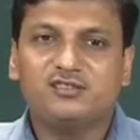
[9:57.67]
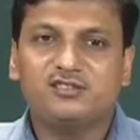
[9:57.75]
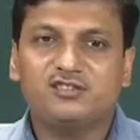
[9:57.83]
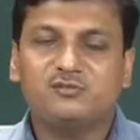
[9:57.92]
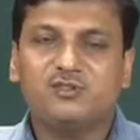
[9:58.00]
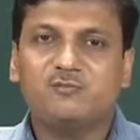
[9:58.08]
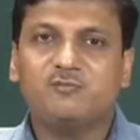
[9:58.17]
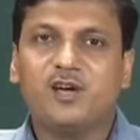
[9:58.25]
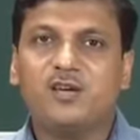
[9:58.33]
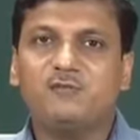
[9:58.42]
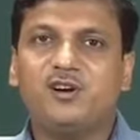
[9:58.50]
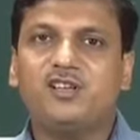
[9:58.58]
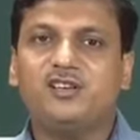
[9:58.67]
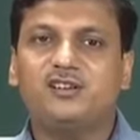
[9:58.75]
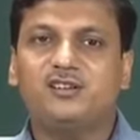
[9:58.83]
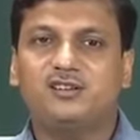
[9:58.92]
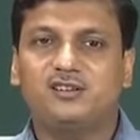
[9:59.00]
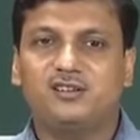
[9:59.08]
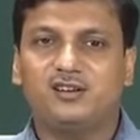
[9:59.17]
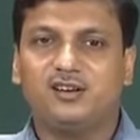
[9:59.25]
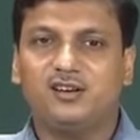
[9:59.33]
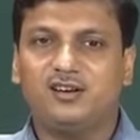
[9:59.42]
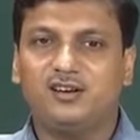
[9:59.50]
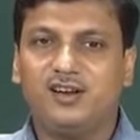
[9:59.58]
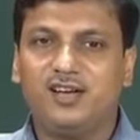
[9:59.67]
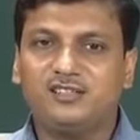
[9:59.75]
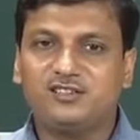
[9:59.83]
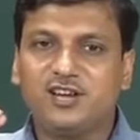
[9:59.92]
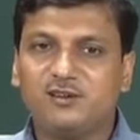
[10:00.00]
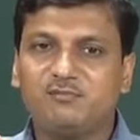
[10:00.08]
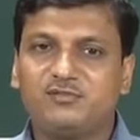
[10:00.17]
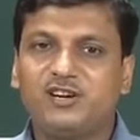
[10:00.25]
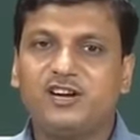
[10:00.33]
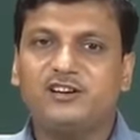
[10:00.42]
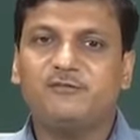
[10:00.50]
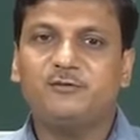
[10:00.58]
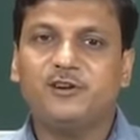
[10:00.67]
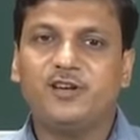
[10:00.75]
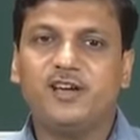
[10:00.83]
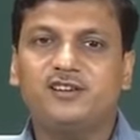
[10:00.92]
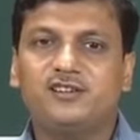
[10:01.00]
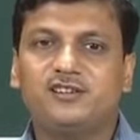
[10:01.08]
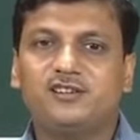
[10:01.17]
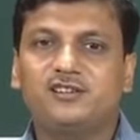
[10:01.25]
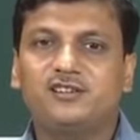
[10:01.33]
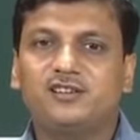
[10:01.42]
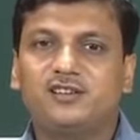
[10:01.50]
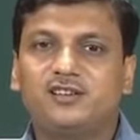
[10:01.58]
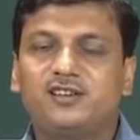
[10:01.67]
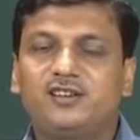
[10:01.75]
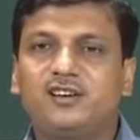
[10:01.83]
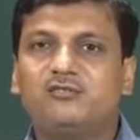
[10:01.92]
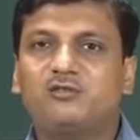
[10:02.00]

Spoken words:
consists of the primary lath type delta ferrite in an